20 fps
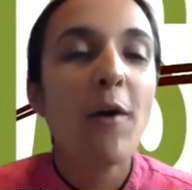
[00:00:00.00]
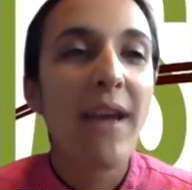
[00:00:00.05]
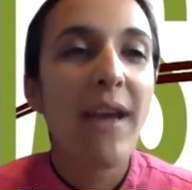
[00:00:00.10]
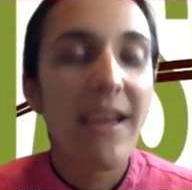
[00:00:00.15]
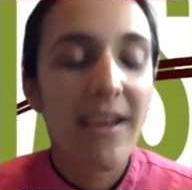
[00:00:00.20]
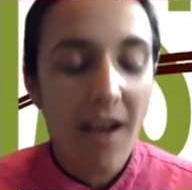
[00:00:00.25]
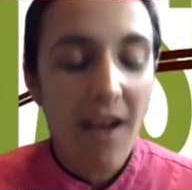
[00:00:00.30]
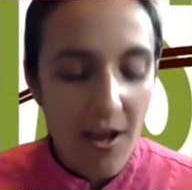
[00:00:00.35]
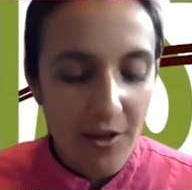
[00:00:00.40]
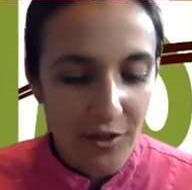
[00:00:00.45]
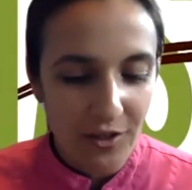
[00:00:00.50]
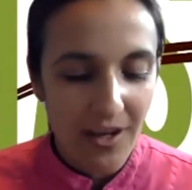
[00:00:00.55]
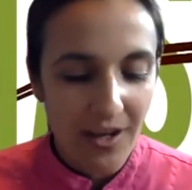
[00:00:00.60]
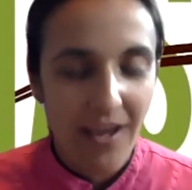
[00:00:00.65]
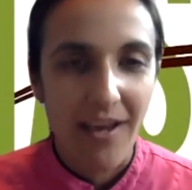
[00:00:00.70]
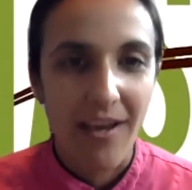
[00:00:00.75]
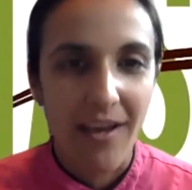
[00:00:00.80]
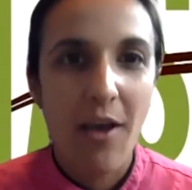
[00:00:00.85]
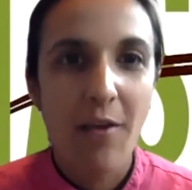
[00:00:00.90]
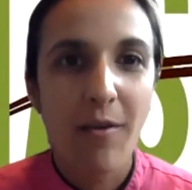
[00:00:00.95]
okay,
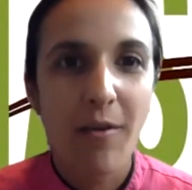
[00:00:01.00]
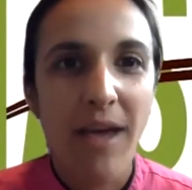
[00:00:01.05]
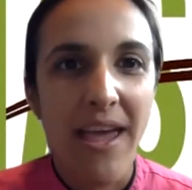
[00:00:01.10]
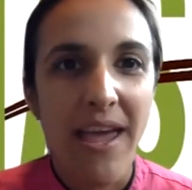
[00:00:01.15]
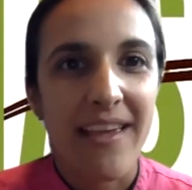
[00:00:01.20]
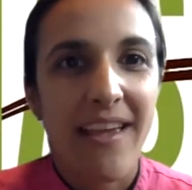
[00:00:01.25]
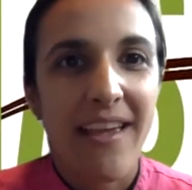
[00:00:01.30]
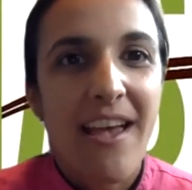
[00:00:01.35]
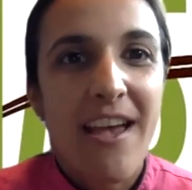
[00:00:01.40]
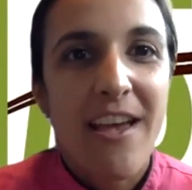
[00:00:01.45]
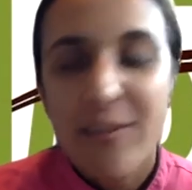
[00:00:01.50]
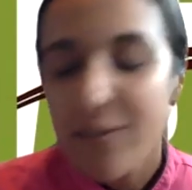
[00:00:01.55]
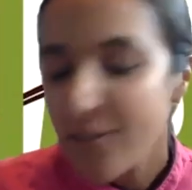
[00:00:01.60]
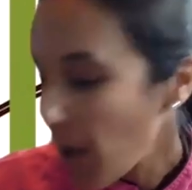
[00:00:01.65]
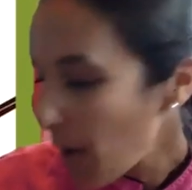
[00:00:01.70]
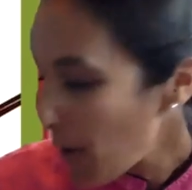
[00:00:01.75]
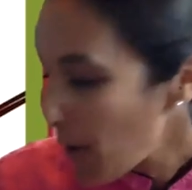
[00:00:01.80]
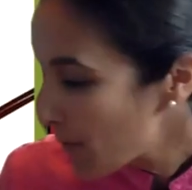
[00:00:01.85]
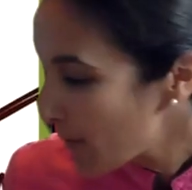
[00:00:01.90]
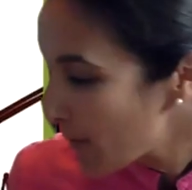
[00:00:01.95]
gotcha. Okay,
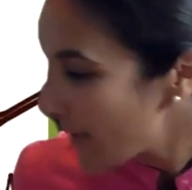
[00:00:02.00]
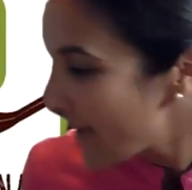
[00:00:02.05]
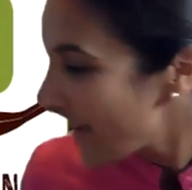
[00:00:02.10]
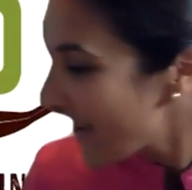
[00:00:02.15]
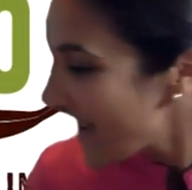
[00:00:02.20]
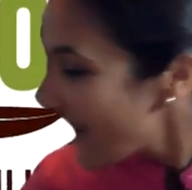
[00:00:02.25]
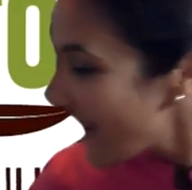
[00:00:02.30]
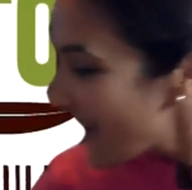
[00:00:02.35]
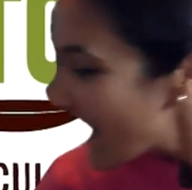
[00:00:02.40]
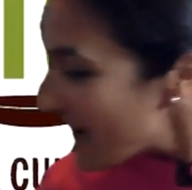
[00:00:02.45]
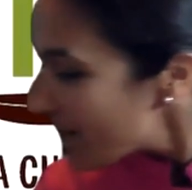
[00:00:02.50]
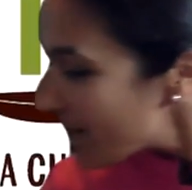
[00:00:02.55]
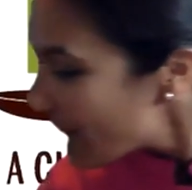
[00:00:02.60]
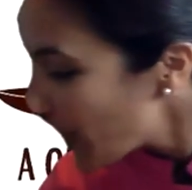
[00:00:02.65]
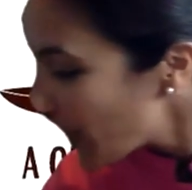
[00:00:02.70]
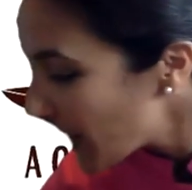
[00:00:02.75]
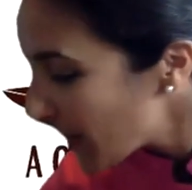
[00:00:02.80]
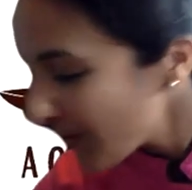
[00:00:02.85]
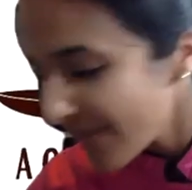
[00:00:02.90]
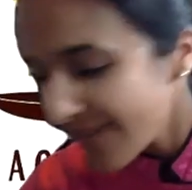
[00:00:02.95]
so
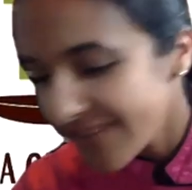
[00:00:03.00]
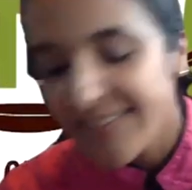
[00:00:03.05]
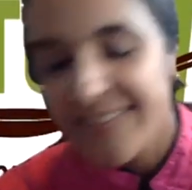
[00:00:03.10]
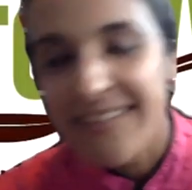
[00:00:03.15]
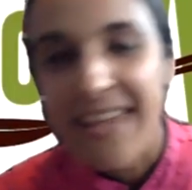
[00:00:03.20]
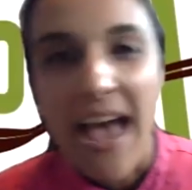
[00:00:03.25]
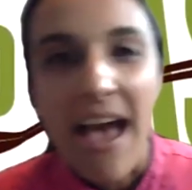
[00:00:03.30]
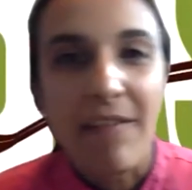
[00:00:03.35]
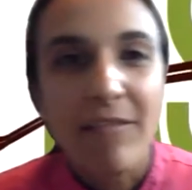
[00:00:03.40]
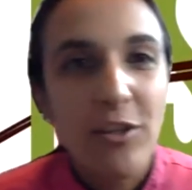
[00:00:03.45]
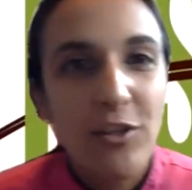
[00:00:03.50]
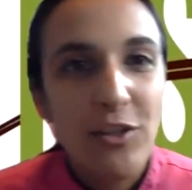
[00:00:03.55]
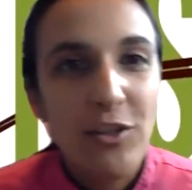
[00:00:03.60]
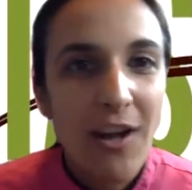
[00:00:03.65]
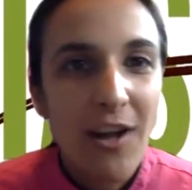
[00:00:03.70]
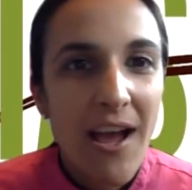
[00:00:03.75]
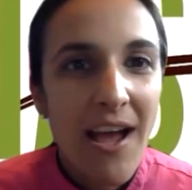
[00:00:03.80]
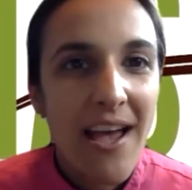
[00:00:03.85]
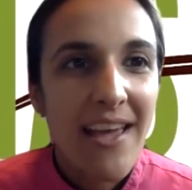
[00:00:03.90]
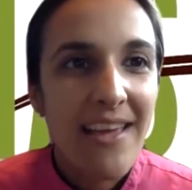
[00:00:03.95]
for the scavenger
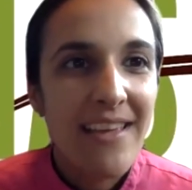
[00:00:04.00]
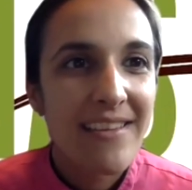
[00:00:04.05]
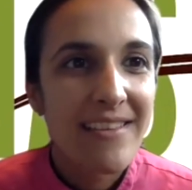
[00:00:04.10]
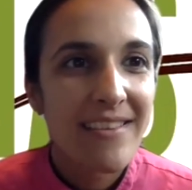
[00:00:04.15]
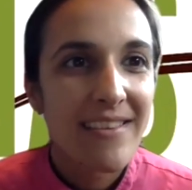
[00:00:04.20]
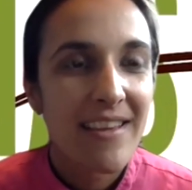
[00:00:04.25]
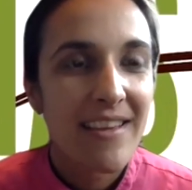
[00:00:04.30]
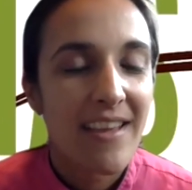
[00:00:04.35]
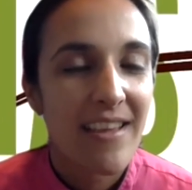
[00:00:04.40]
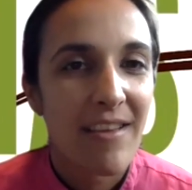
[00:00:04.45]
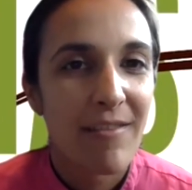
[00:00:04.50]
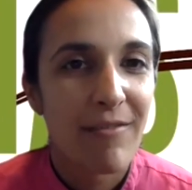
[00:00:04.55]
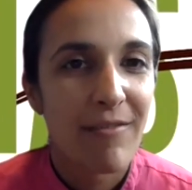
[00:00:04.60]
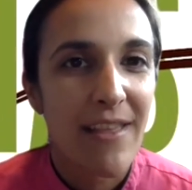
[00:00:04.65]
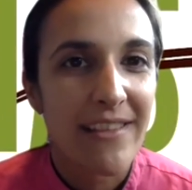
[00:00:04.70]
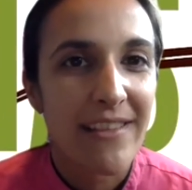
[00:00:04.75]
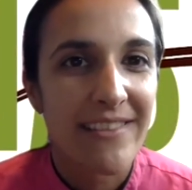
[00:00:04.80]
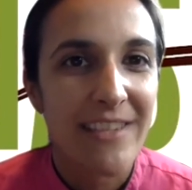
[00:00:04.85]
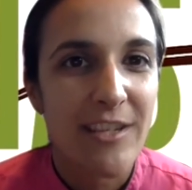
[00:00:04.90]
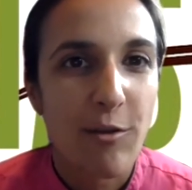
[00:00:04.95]
hunt, if
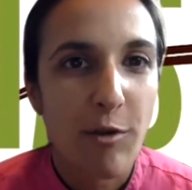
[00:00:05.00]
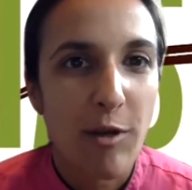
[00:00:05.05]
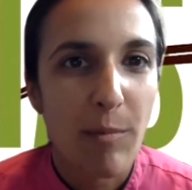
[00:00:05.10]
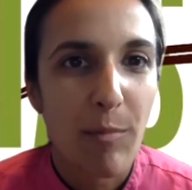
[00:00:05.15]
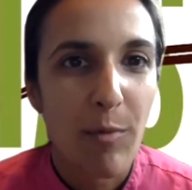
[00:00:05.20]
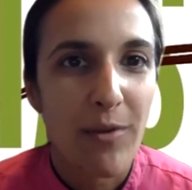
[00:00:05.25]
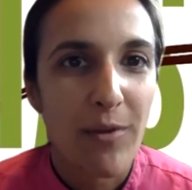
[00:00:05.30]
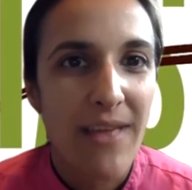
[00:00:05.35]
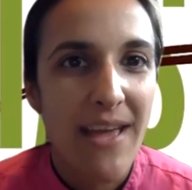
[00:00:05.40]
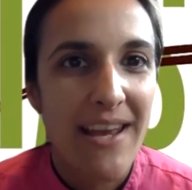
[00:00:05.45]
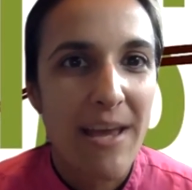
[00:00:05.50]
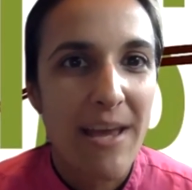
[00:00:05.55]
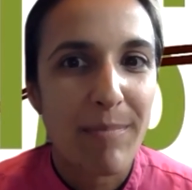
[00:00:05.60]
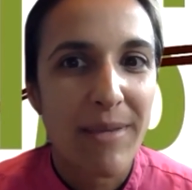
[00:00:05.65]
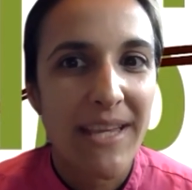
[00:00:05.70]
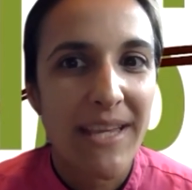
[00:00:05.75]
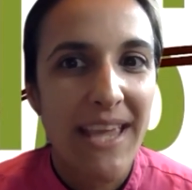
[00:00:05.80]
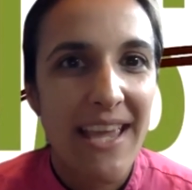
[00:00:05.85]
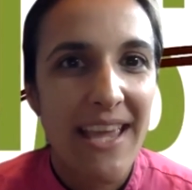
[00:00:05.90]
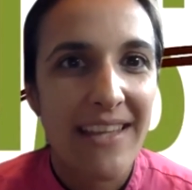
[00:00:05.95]
Lexi, do you want to pull that up
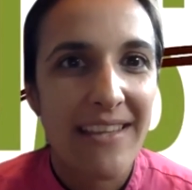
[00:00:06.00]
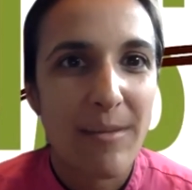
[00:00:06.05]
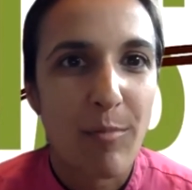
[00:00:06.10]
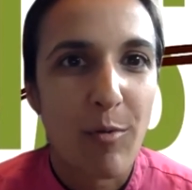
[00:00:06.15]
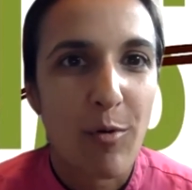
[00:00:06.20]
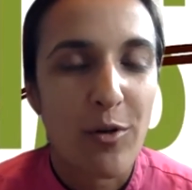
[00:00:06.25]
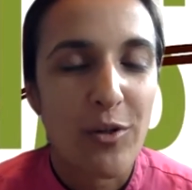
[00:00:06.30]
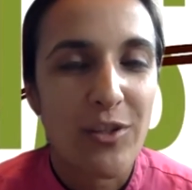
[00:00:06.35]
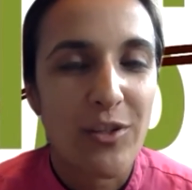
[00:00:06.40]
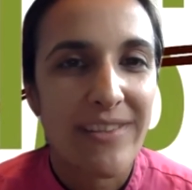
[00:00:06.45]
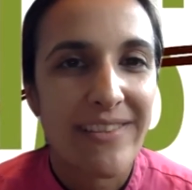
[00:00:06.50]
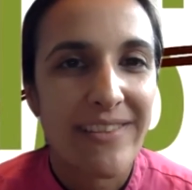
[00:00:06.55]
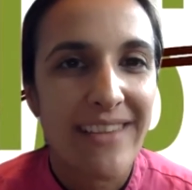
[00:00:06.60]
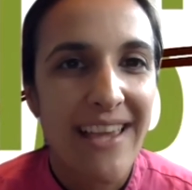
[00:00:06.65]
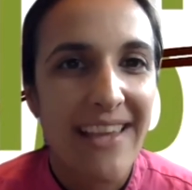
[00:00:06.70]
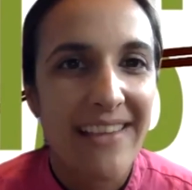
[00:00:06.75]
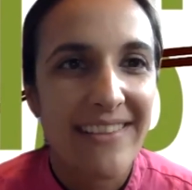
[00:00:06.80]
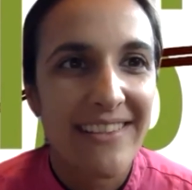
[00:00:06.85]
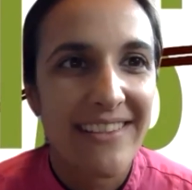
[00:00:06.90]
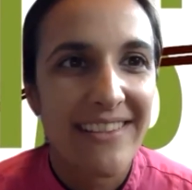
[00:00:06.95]
again, the portion
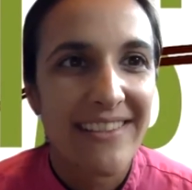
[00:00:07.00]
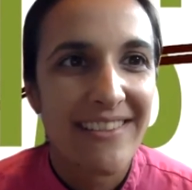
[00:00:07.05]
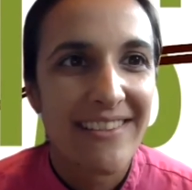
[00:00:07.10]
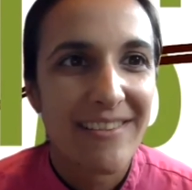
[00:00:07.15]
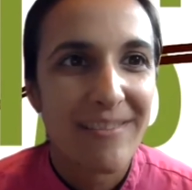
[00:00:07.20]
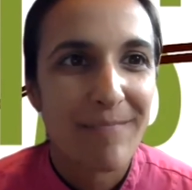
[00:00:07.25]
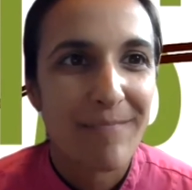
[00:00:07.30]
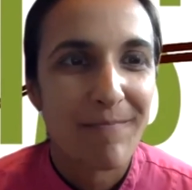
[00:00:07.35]
sizes?